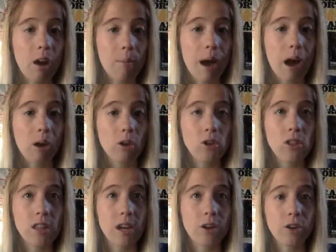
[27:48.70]
about
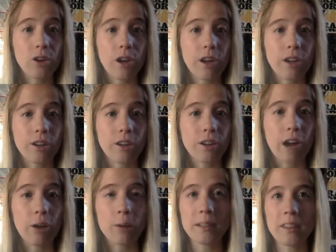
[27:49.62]
The Undertaker. Yeah,
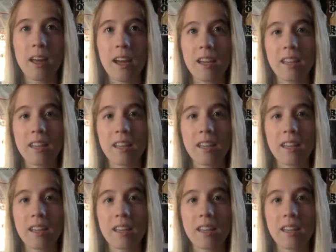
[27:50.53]
I always like to